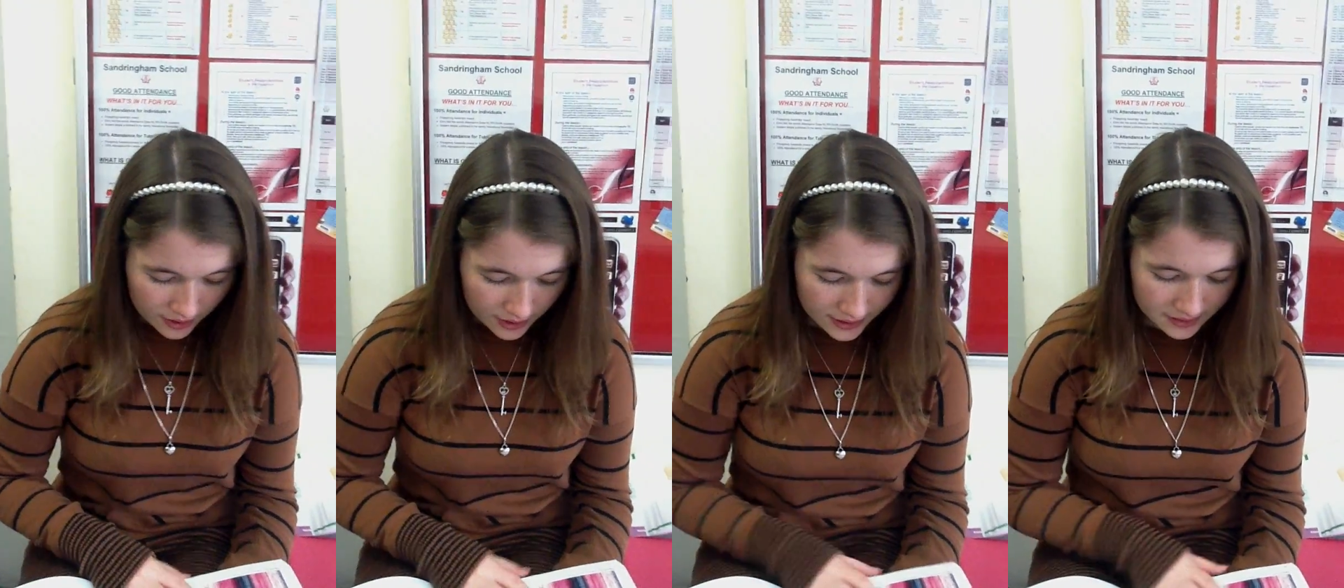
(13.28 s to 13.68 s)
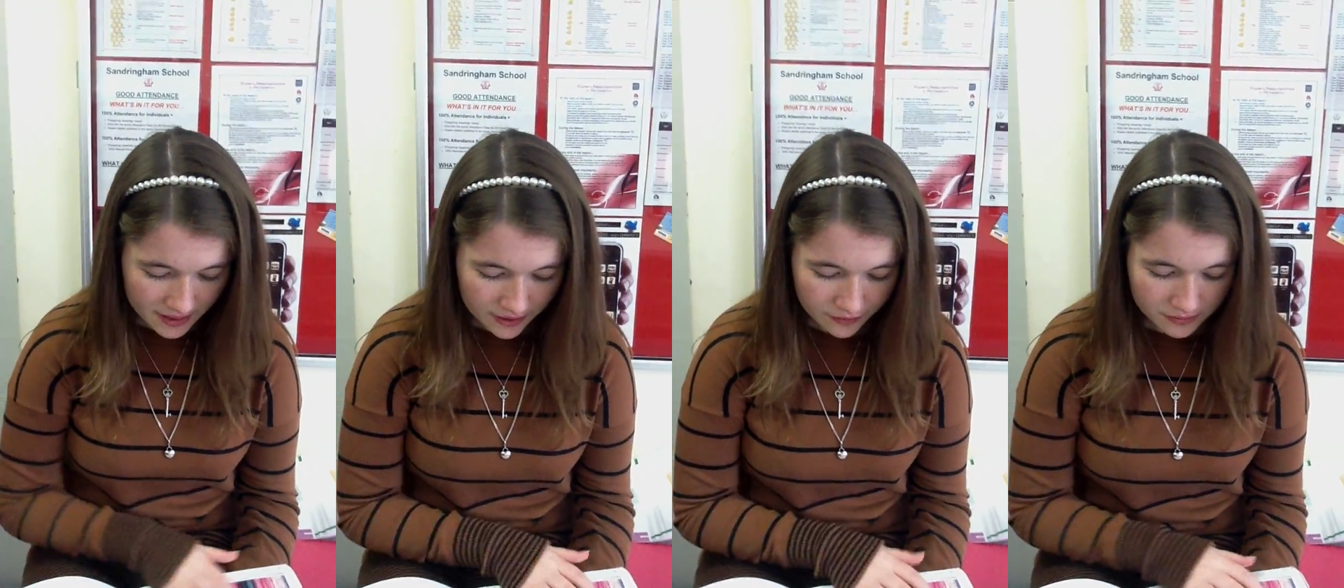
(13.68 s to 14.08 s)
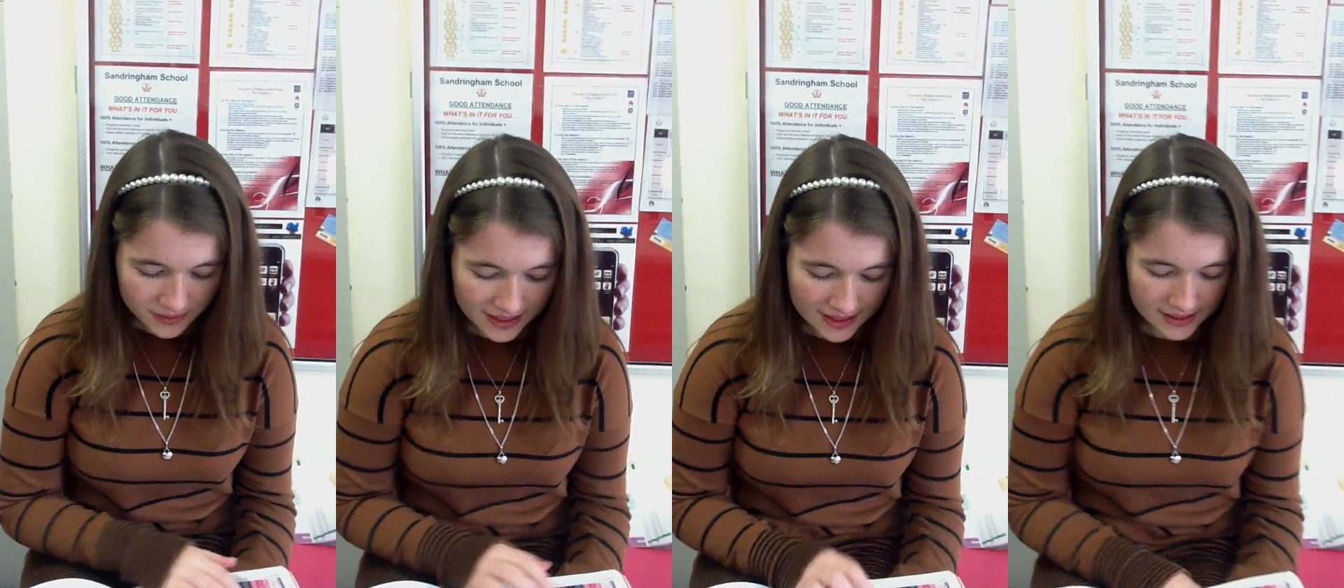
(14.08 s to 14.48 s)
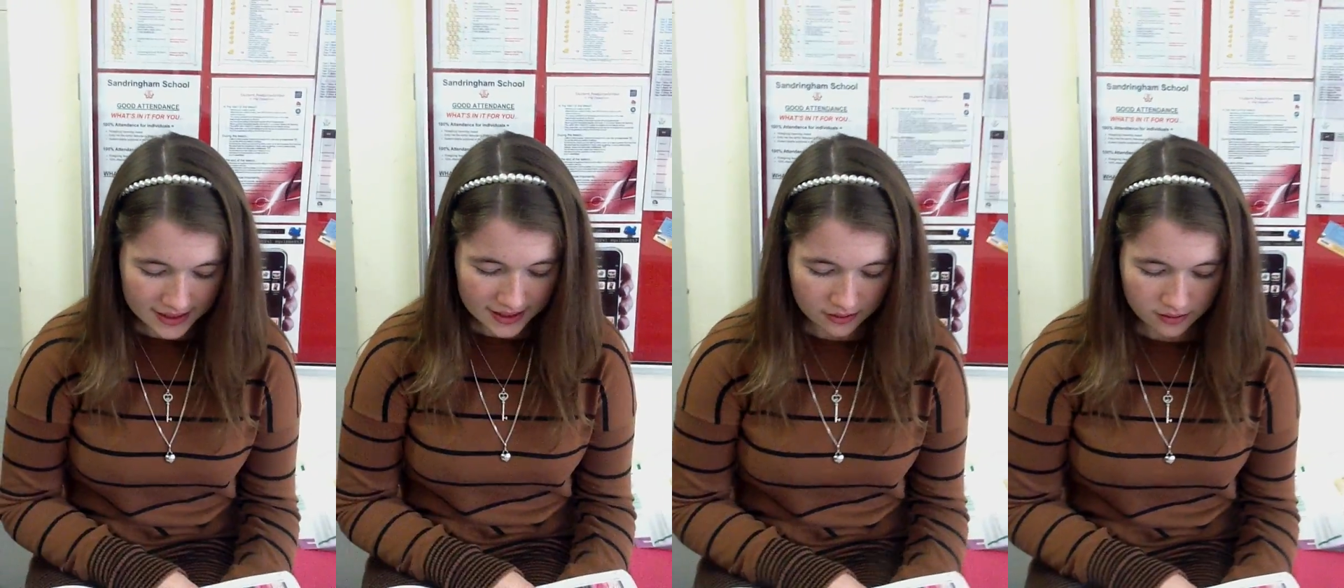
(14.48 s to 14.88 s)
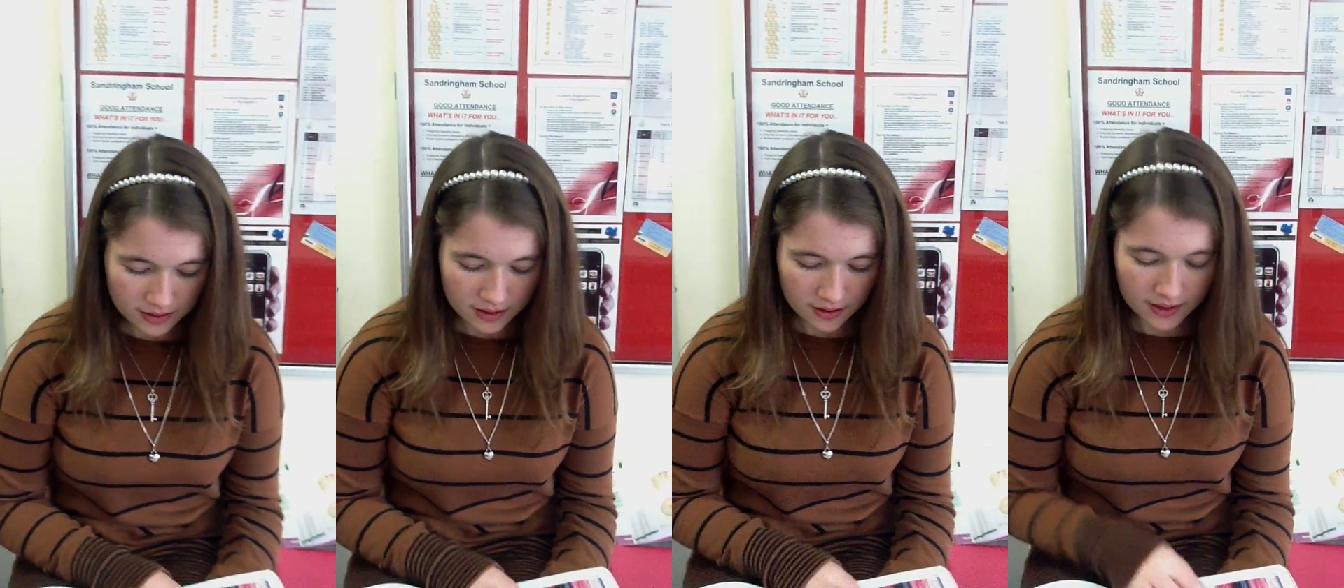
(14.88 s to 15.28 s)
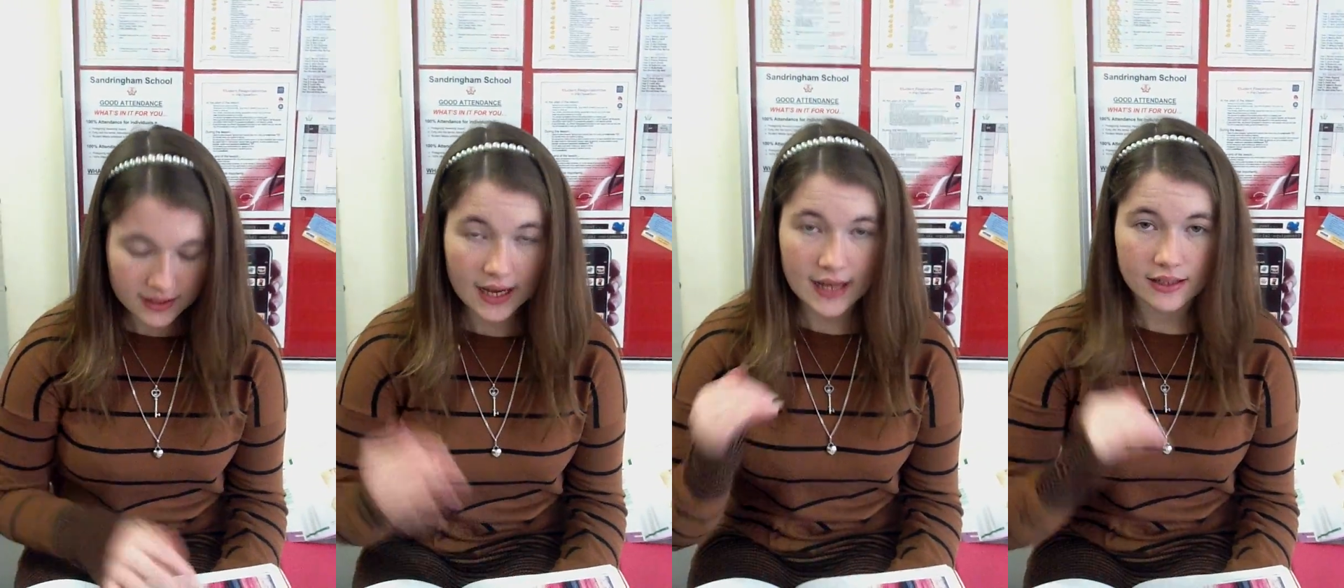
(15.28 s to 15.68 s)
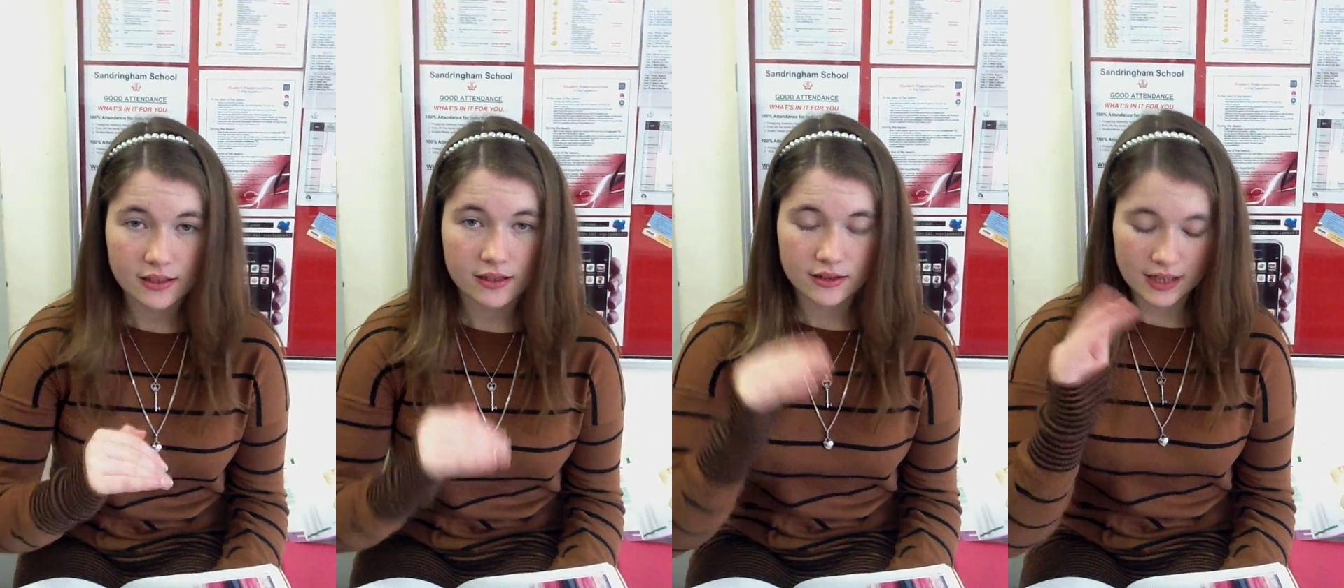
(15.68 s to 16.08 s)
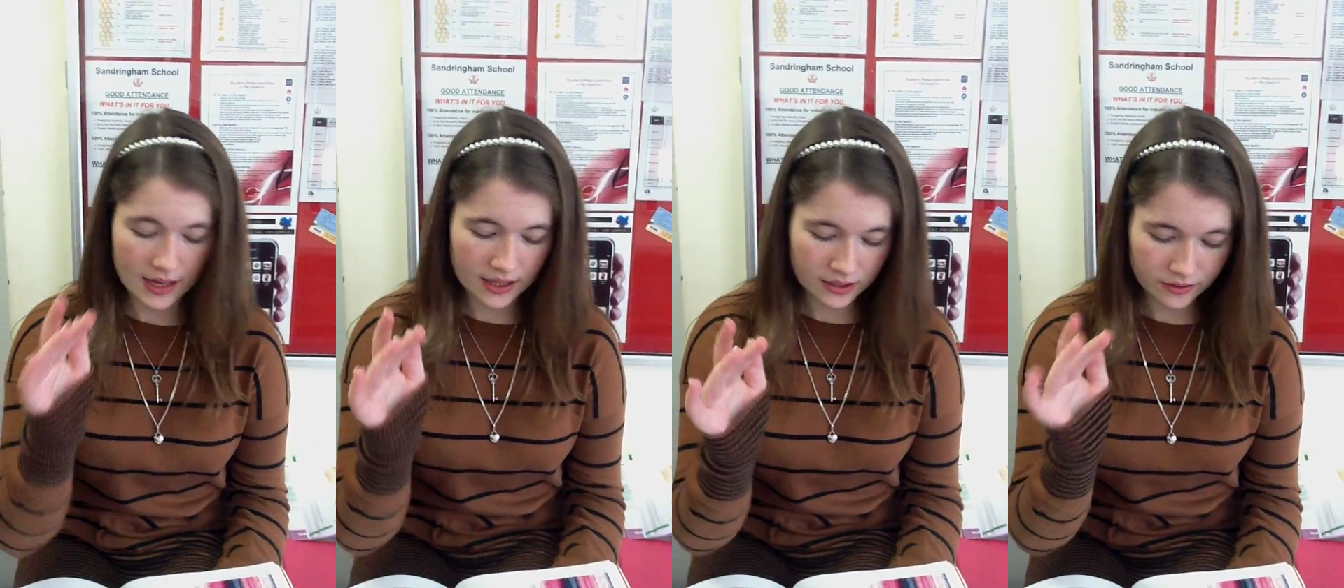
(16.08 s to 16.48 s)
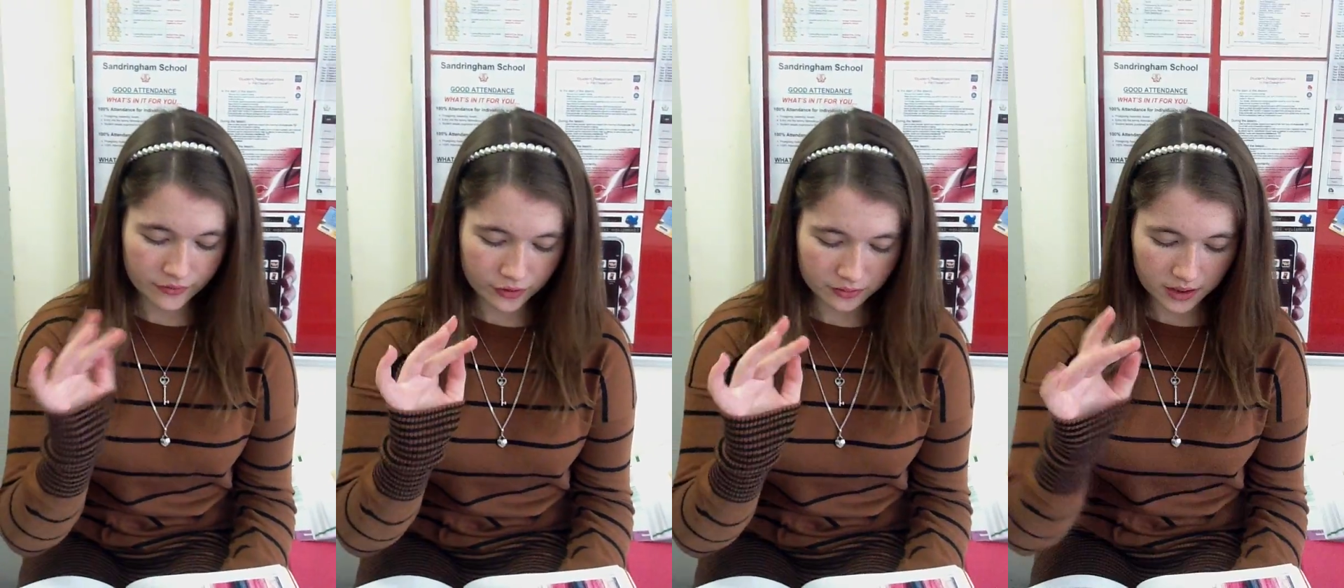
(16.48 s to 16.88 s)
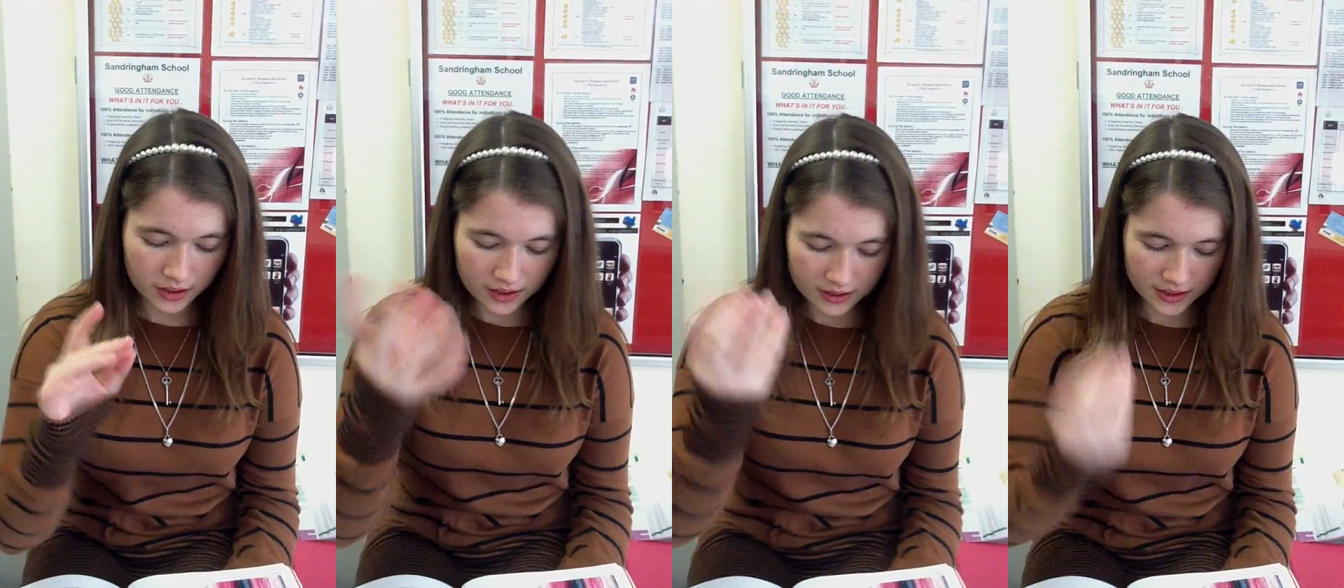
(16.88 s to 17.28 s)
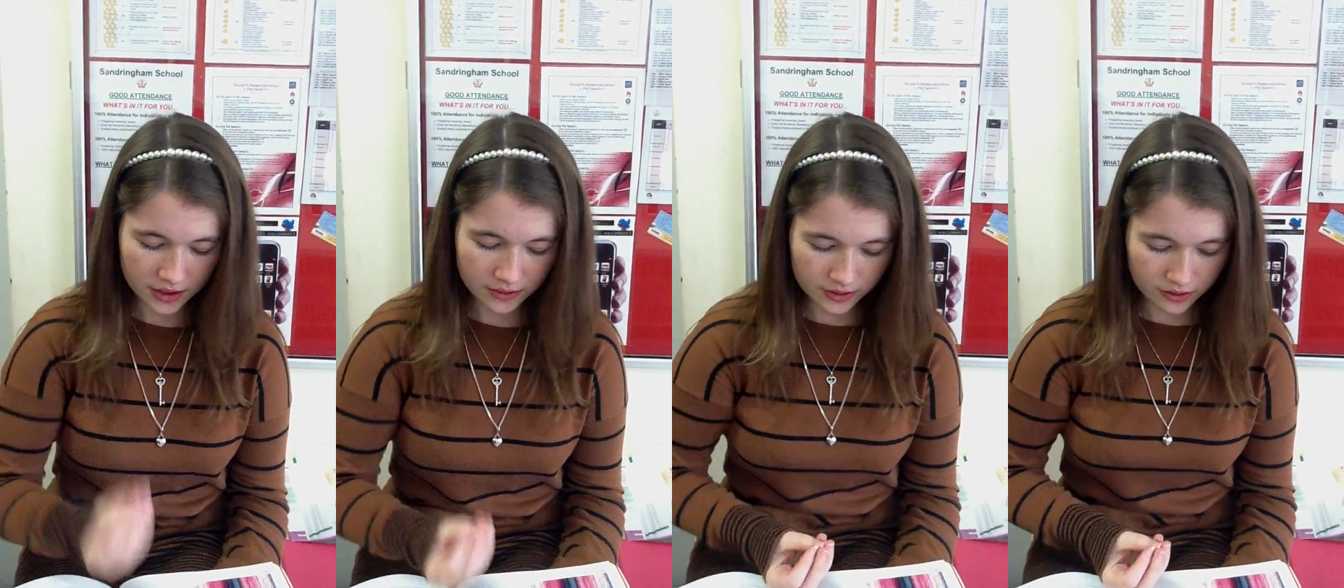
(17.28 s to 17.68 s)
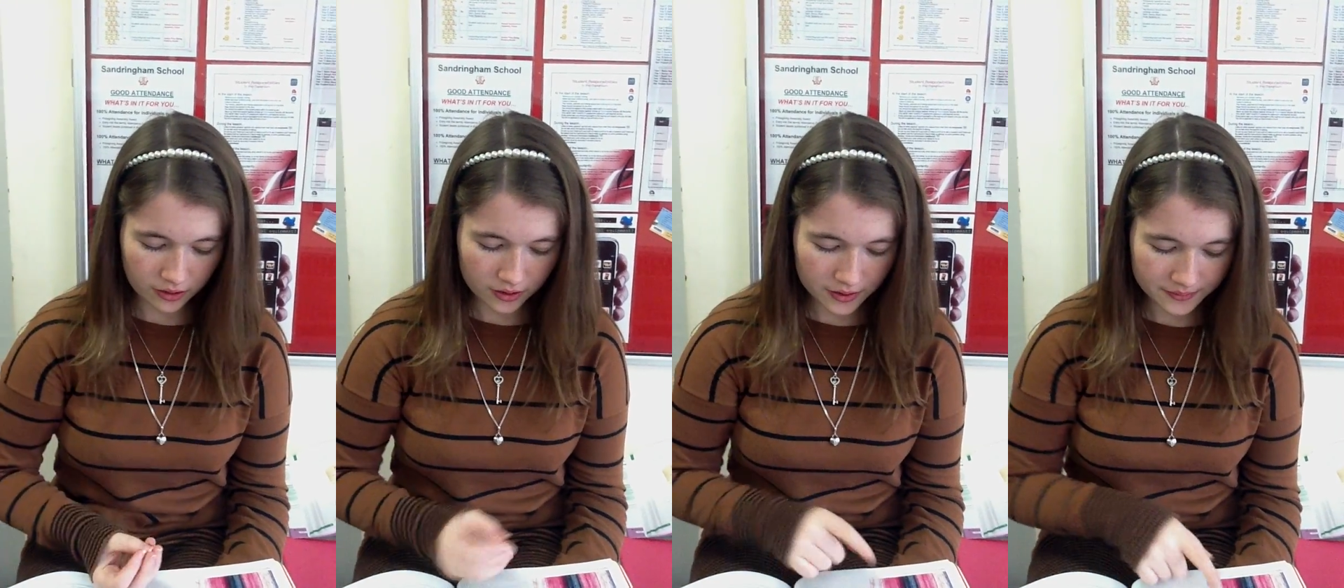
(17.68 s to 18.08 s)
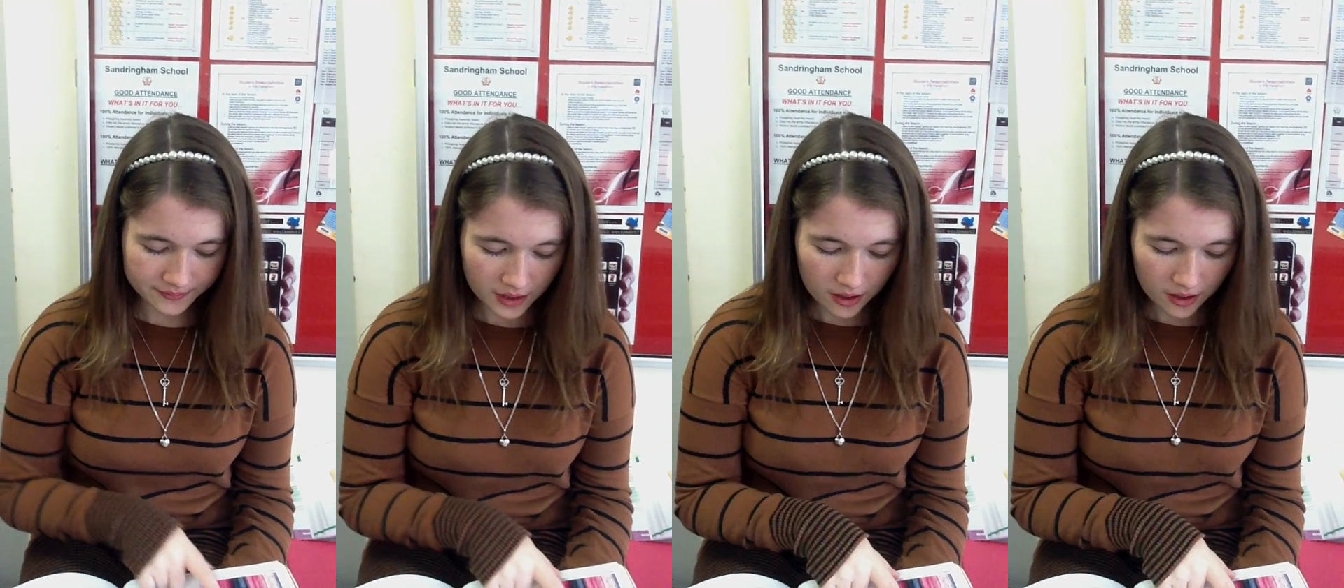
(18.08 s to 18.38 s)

it is made from dead cells aligned end to end to form a continuous column.